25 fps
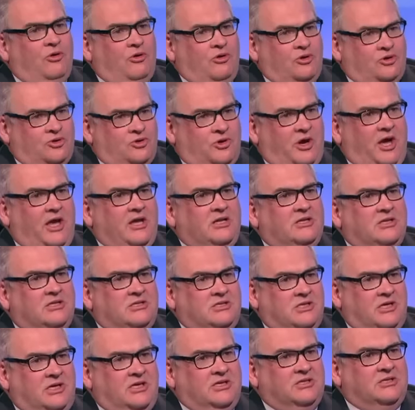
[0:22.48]
who tried to
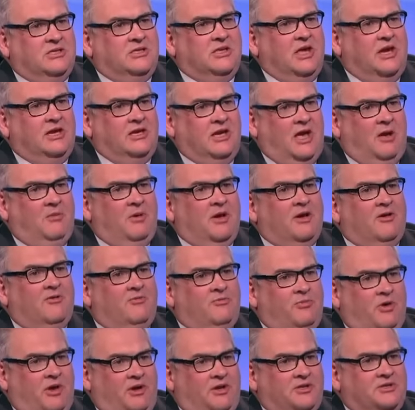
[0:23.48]
change the dynamic
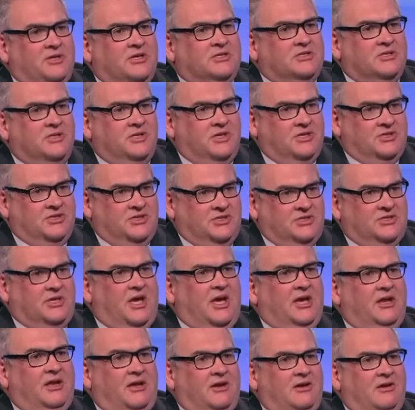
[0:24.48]
of politics in this
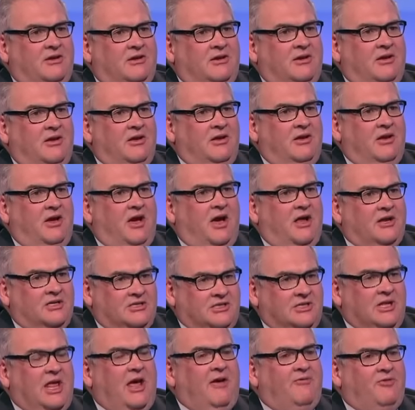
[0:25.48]
society and
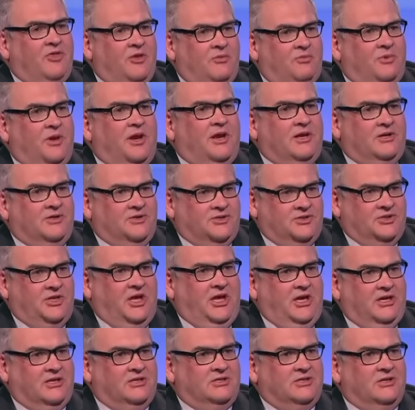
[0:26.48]
has left the political
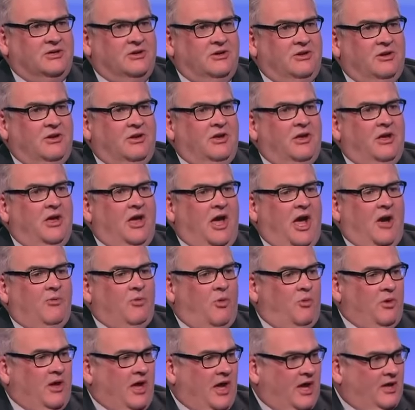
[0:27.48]
stage. And
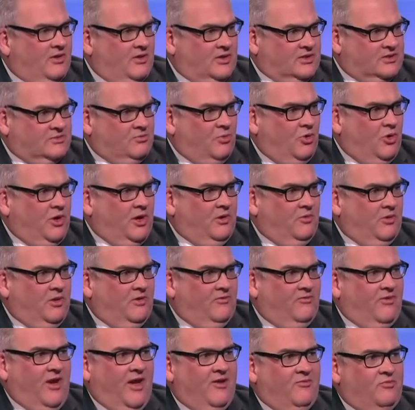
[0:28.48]
what we had this morning with
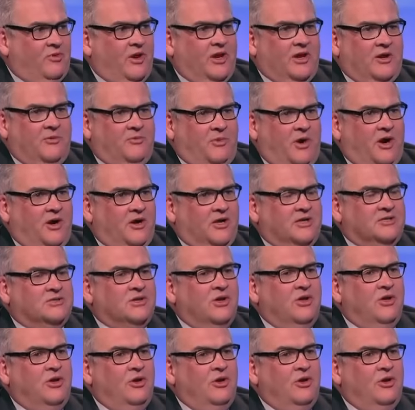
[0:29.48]
the 5 political parties